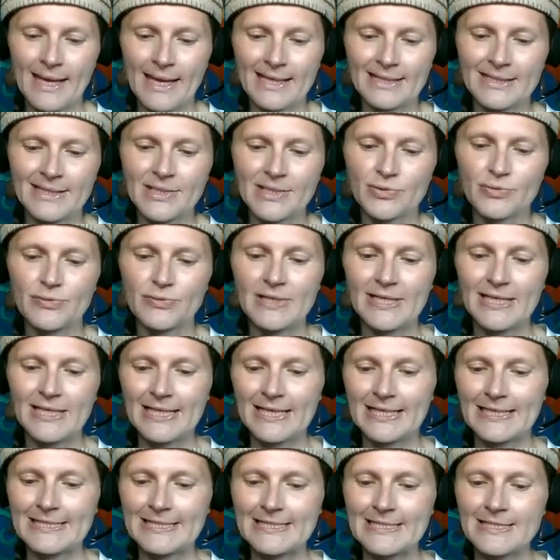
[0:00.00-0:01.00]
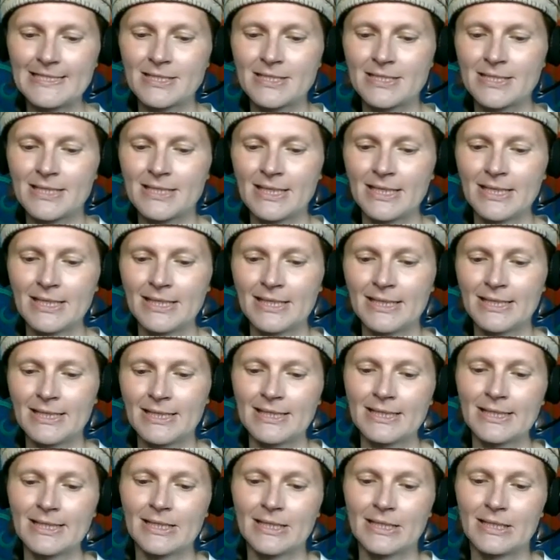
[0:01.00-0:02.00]
and they realized
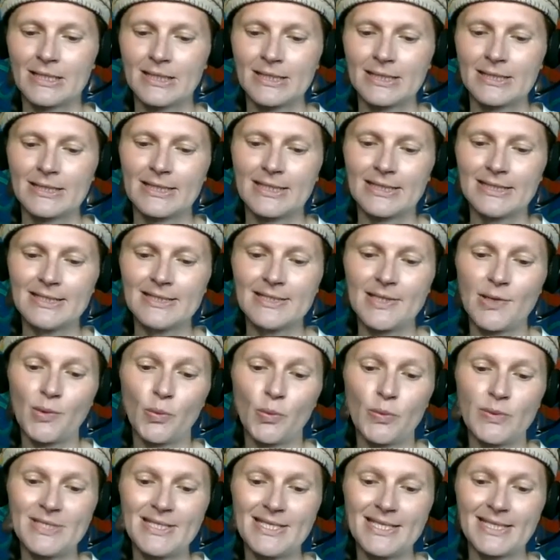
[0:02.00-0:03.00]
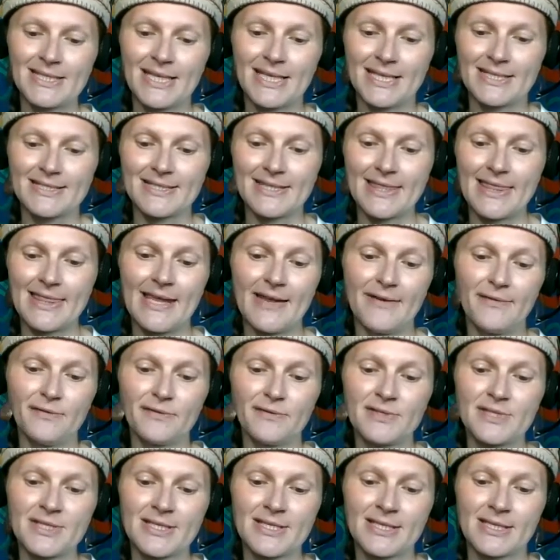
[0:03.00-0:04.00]
that their visit has
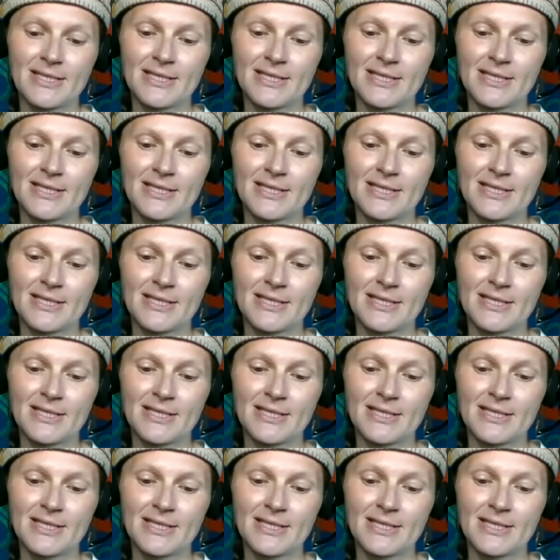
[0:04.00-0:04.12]
left